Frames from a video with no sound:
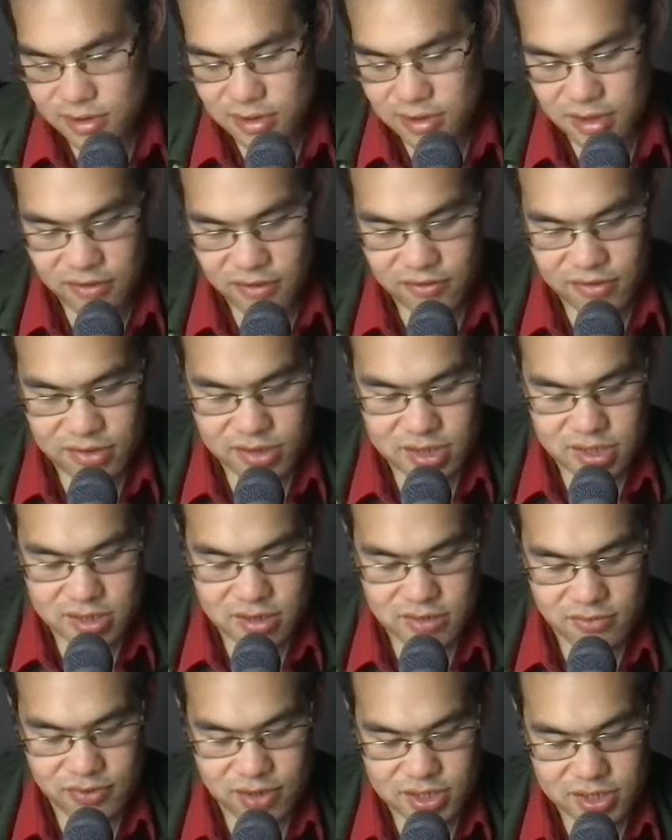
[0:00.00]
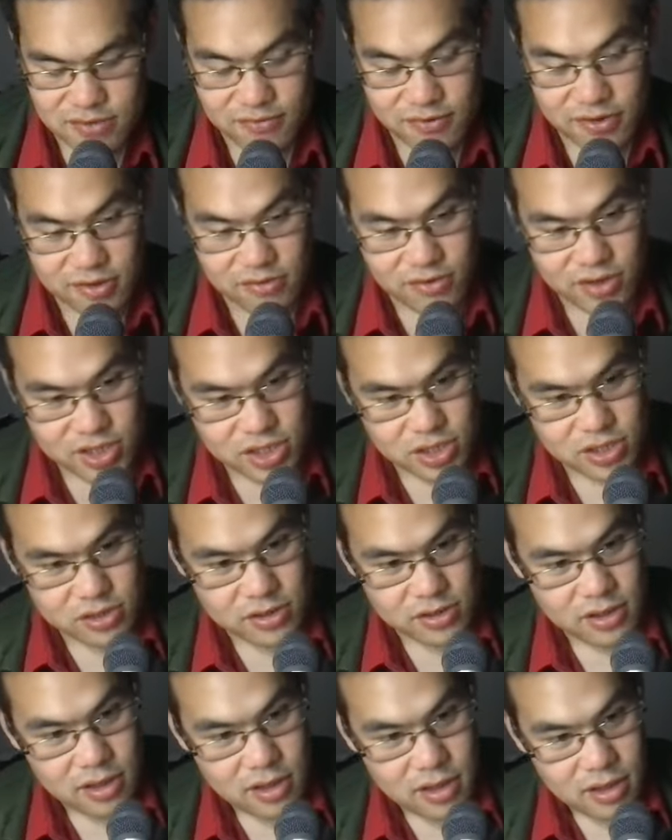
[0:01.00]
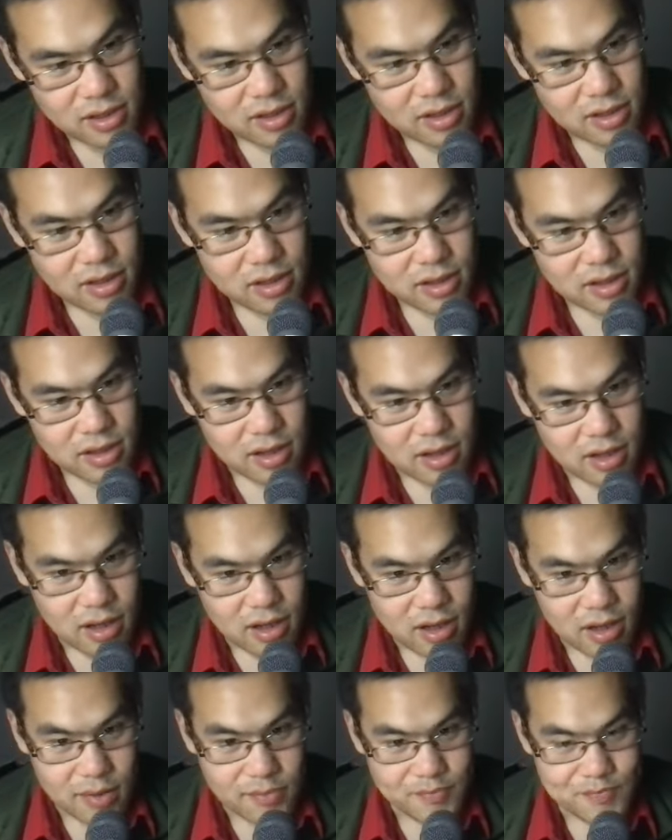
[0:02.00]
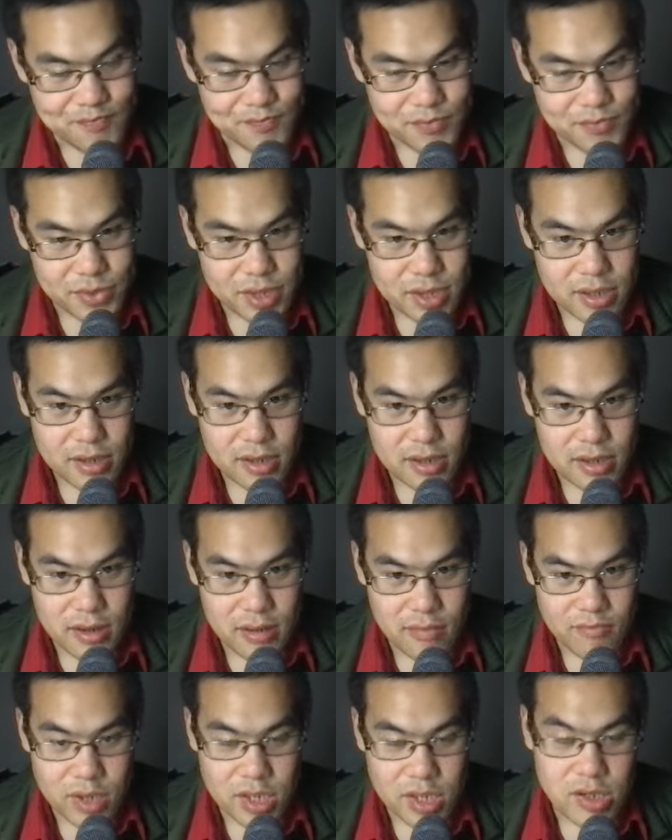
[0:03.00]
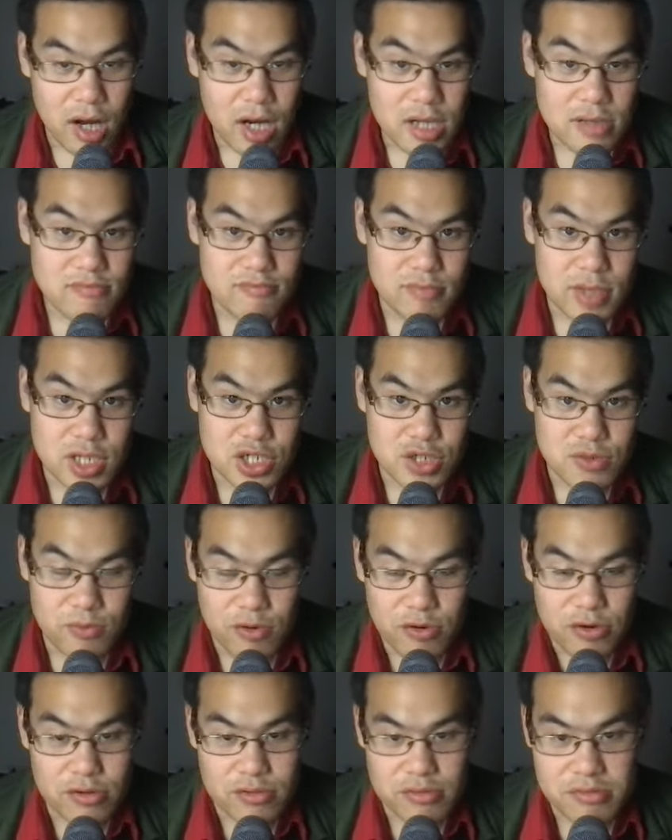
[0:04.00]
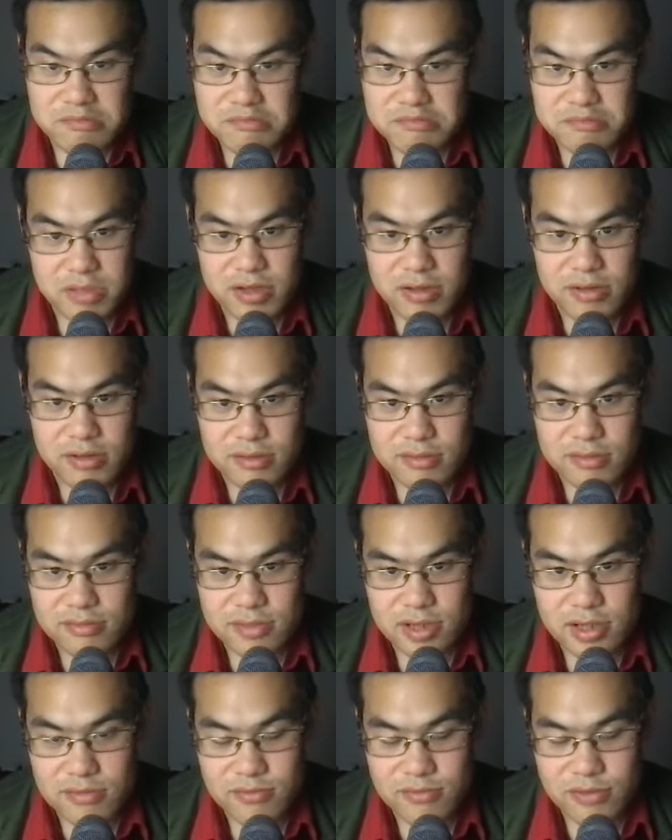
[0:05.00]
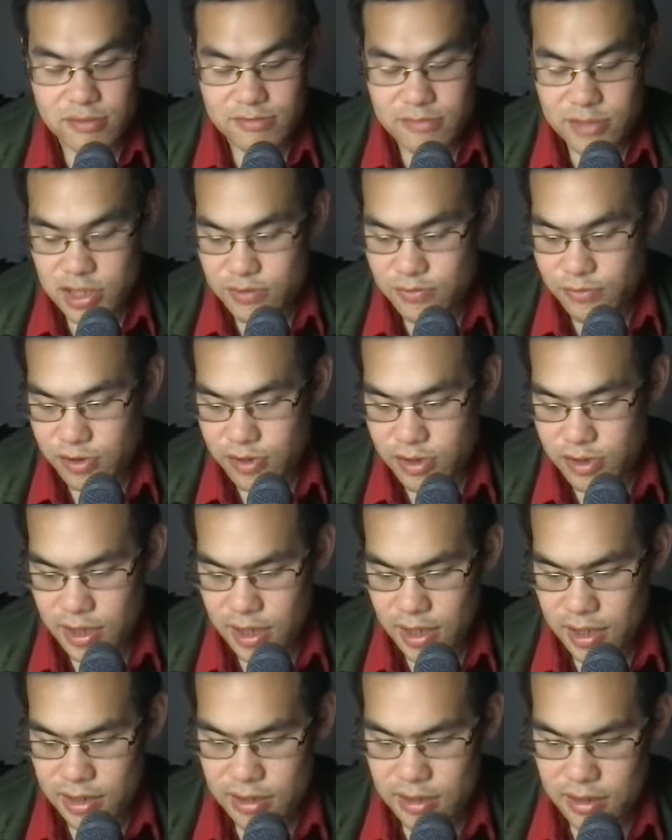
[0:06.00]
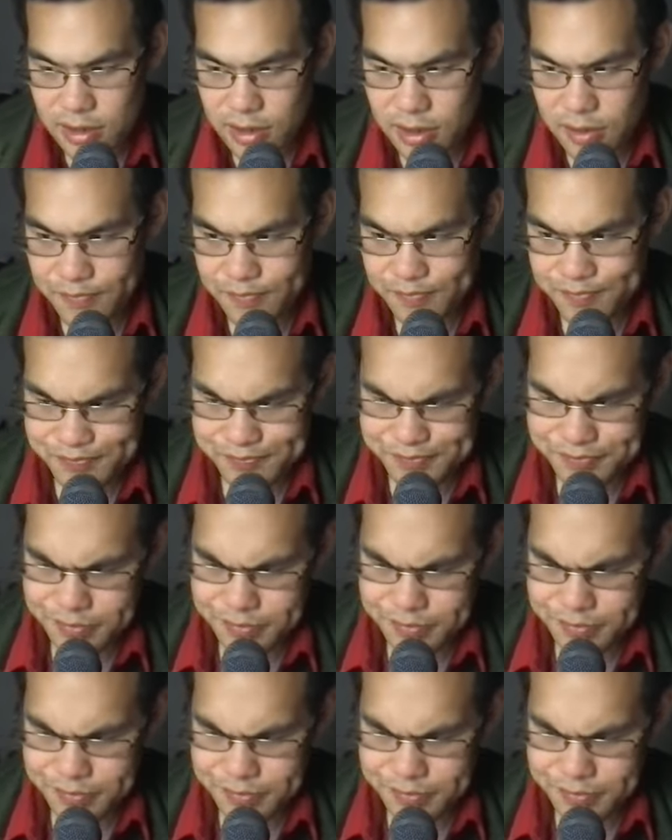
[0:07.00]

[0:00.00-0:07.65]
other governors in the Russian Federation. Um, but not much more, not much more than that. Um,